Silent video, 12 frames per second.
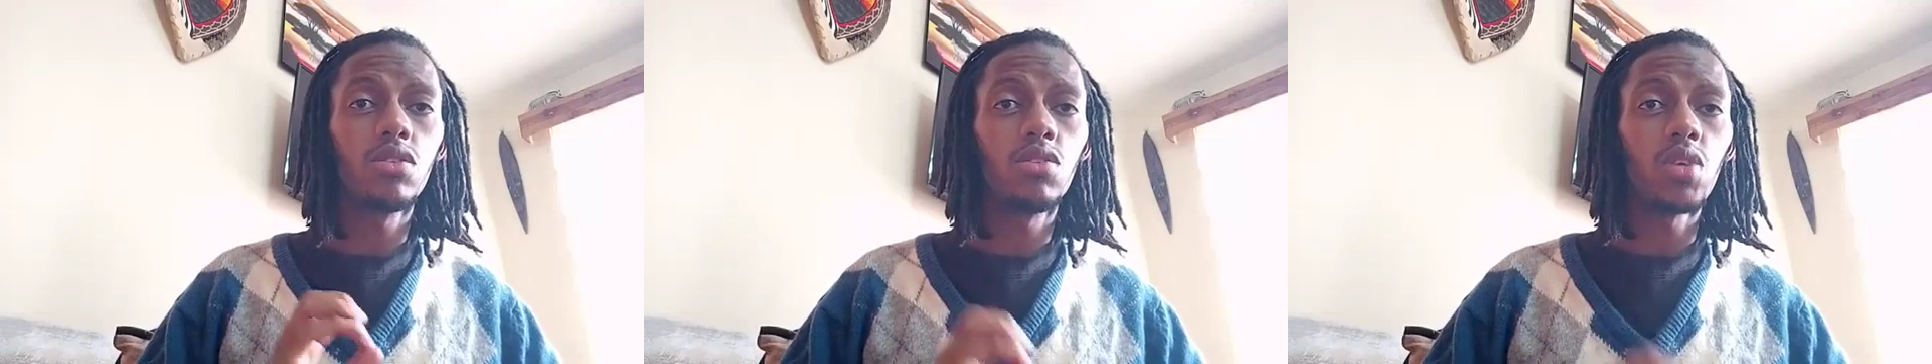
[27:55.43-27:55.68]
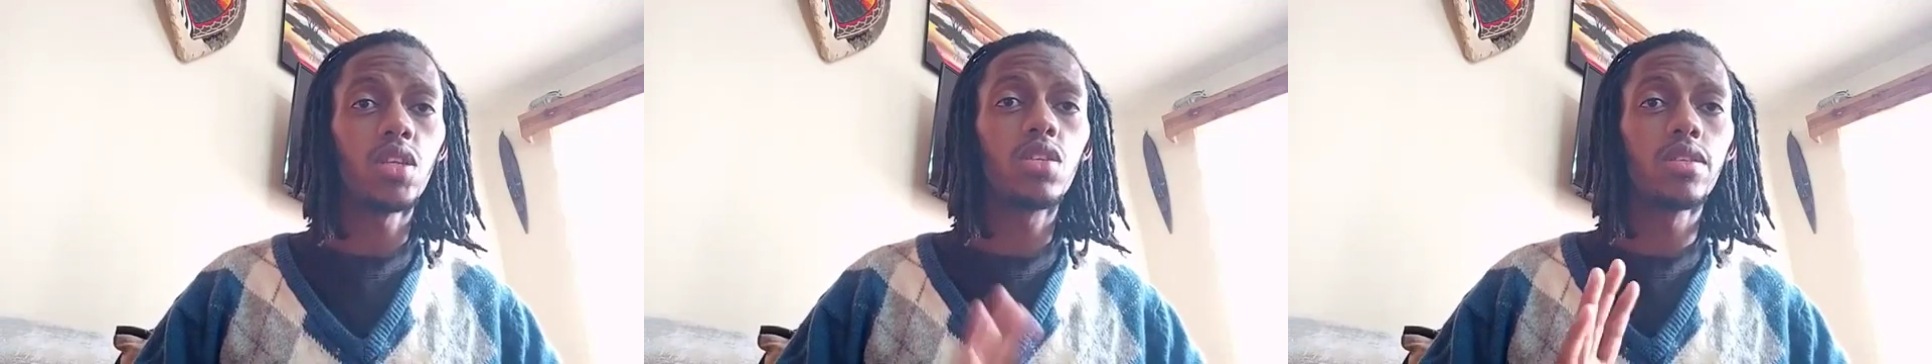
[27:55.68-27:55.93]

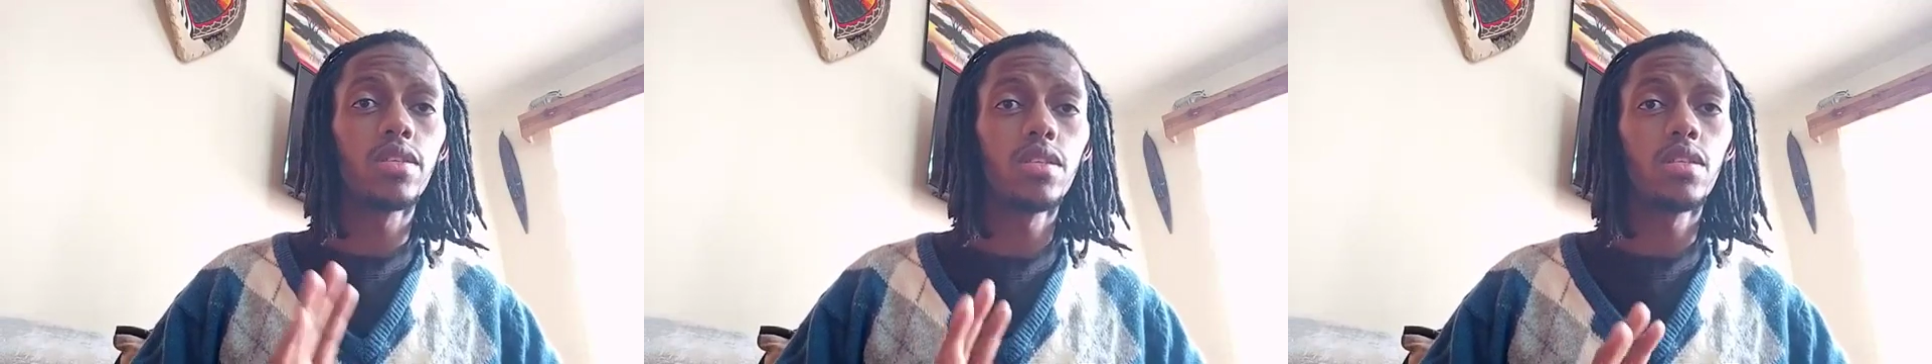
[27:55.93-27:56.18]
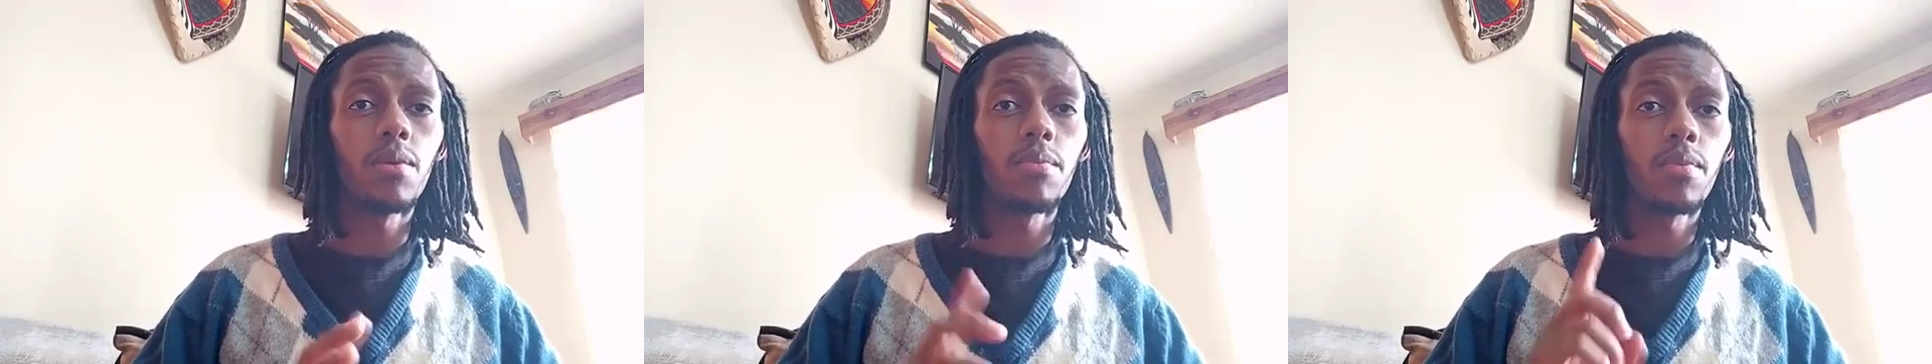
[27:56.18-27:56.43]
traditional
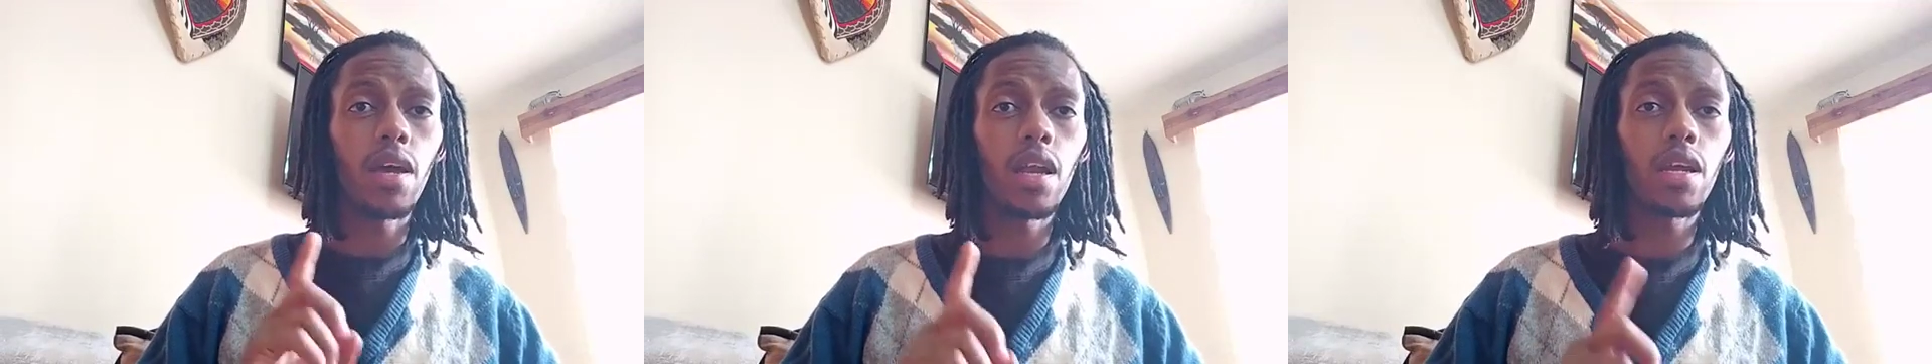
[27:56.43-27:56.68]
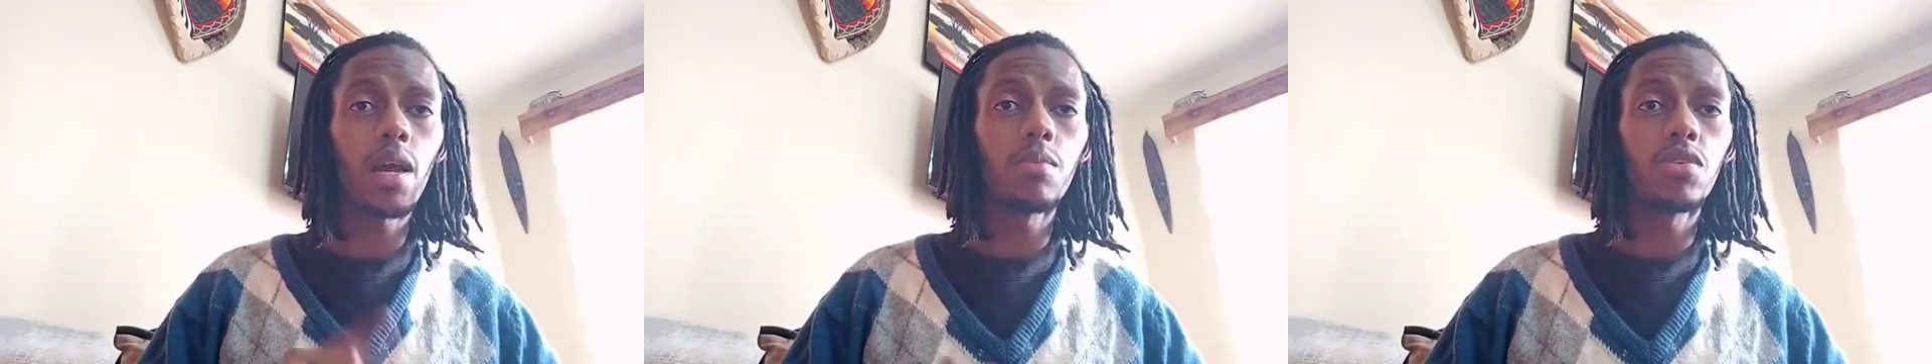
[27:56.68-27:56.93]
system. I'll
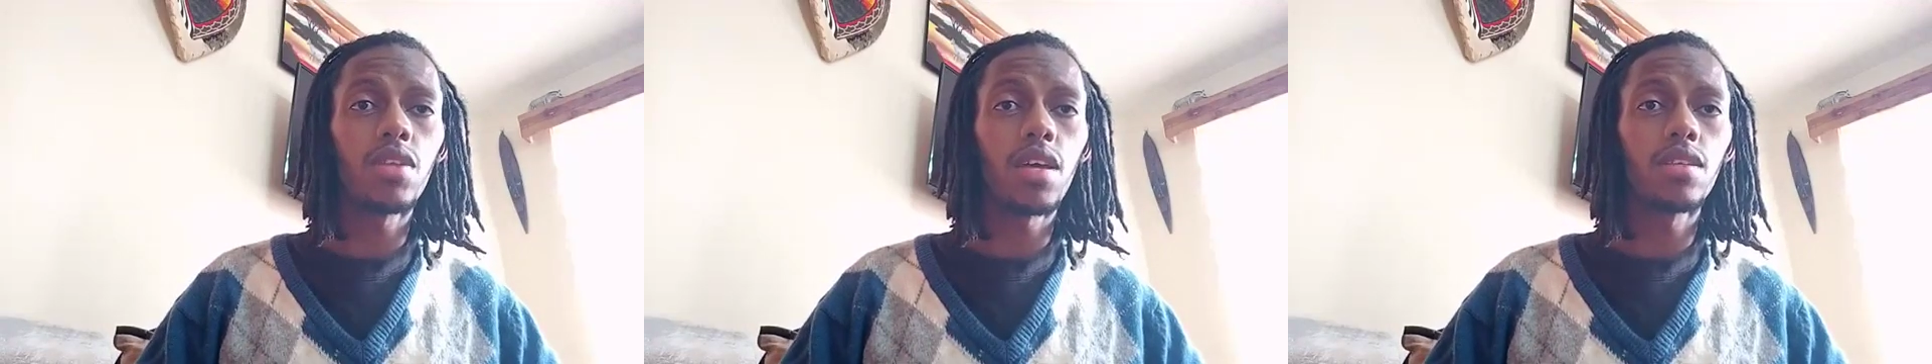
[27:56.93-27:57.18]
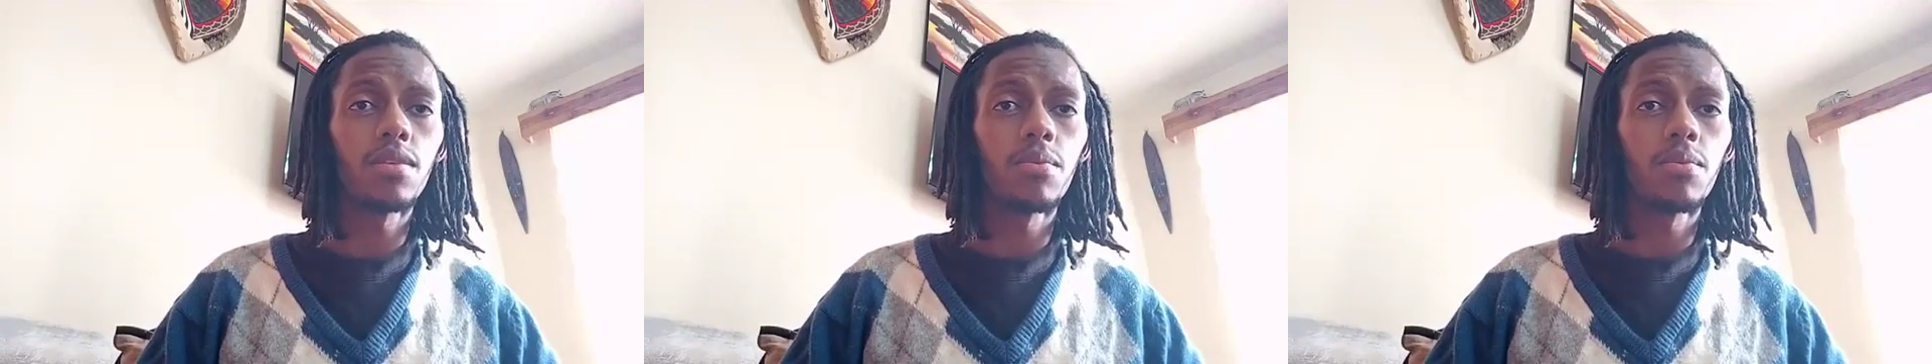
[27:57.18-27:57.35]
come to that.